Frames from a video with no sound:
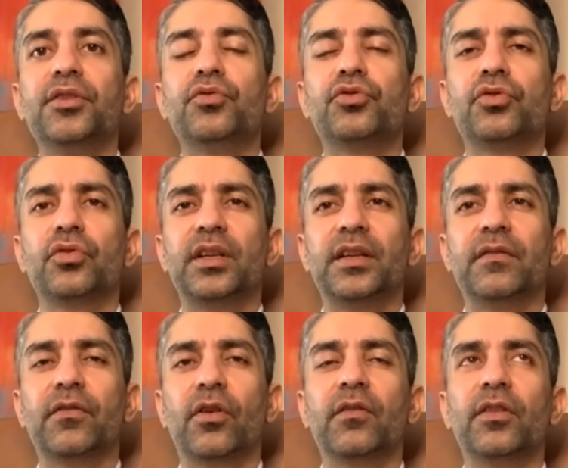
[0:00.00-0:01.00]
you should
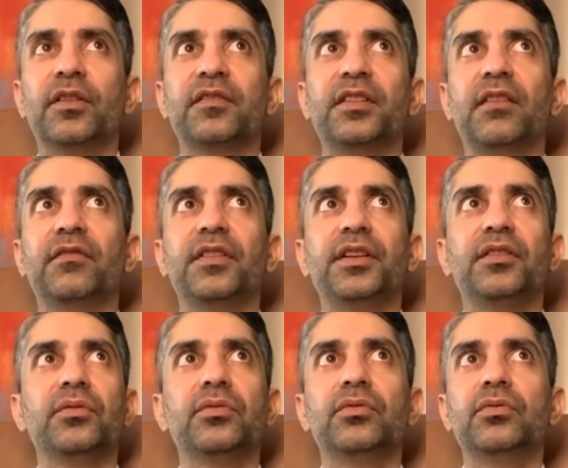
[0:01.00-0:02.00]
involve yourself
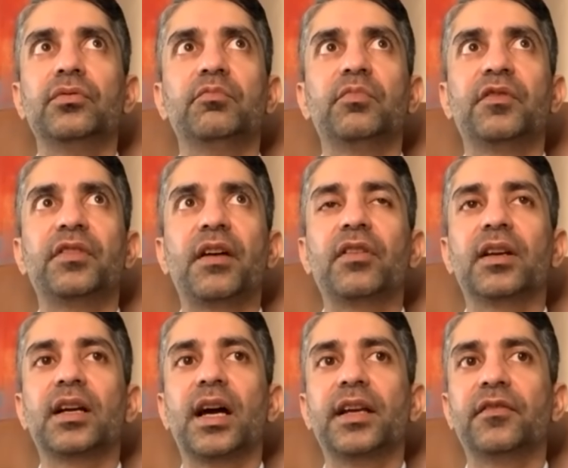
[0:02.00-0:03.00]
into
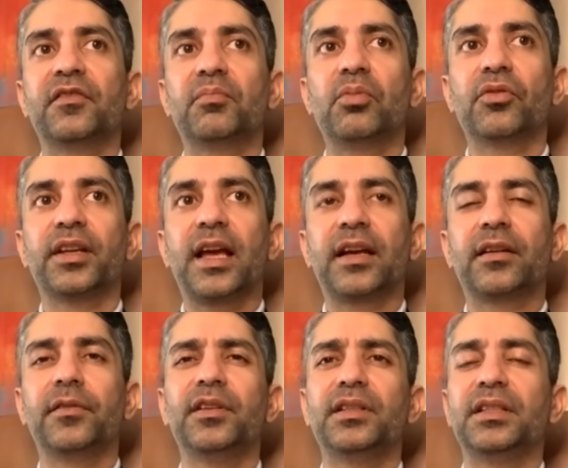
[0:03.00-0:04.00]
several kind of sporting
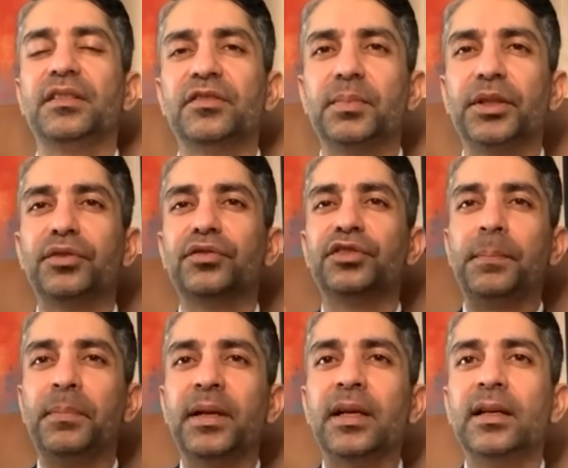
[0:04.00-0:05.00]
activities because they
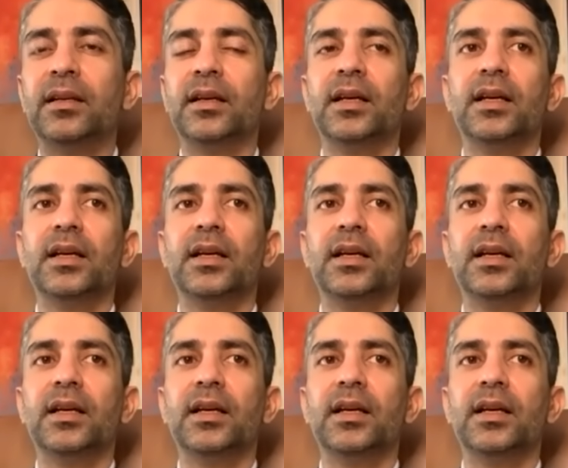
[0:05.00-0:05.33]
build